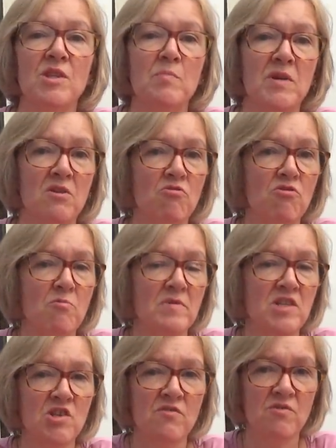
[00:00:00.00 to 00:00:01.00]
the
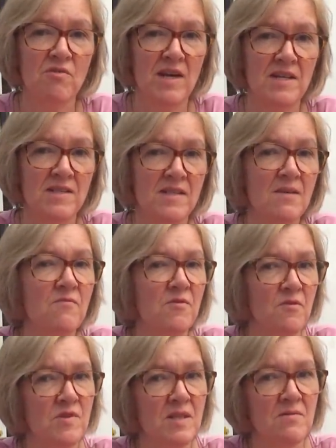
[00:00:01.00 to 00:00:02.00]
Pilgrimage of Grace in
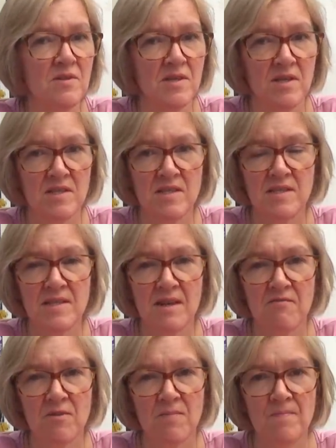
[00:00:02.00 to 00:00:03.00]

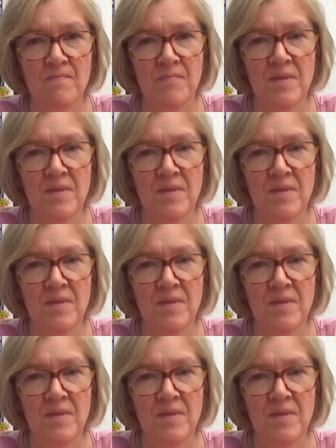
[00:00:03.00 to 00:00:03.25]
1537.